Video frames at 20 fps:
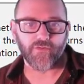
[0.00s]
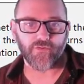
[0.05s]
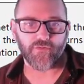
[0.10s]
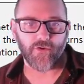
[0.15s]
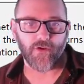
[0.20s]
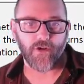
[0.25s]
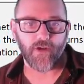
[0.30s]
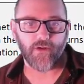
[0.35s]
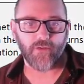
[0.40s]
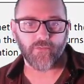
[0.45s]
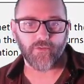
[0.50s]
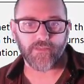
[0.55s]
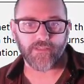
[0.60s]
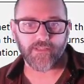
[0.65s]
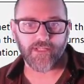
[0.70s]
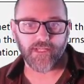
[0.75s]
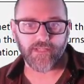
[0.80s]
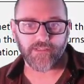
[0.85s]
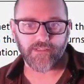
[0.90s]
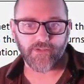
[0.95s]
Draw, which
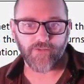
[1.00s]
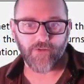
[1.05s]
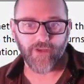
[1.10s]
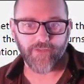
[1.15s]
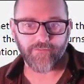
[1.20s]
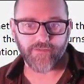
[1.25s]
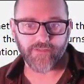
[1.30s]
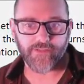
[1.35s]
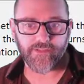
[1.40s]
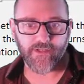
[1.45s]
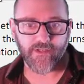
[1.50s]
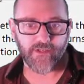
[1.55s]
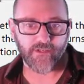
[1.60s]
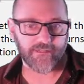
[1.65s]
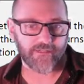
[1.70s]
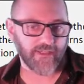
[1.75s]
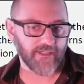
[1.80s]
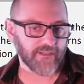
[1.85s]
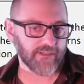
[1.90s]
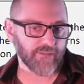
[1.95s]
takes a graphics
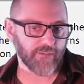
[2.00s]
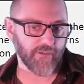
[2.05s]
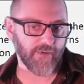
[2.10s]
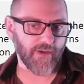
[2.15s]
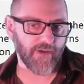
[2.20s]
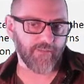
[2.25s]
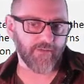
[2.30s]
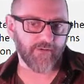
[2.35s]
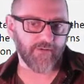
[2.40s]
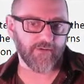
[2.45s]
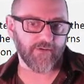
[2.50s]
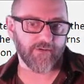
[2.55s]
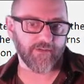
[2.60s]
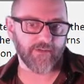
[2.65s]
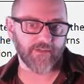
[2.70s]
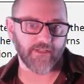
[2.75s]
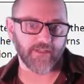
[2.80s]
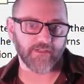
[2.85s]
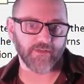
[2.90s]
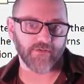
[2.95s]
context parameter,
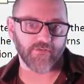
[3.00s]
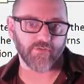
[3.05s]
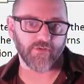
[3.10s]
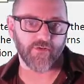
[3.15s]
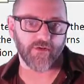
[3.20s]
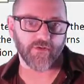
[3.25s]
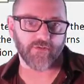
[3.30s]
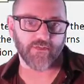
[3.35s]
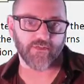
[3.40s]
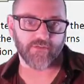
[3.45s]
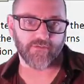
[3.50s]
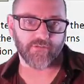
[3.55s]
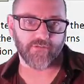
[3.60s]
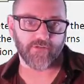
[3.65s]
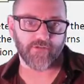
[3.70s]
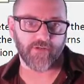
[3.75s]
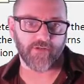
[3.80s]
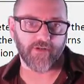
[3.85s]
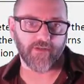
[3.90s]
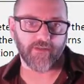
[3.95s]
doesn't
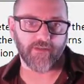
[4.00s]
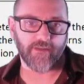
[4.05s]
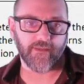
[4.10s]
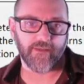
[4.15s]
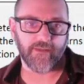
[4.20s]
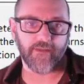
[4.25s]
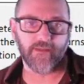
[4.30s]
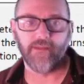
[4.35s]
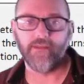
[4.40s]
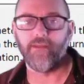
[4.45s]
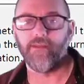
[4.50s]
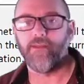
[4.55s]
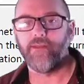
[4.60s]
return anything.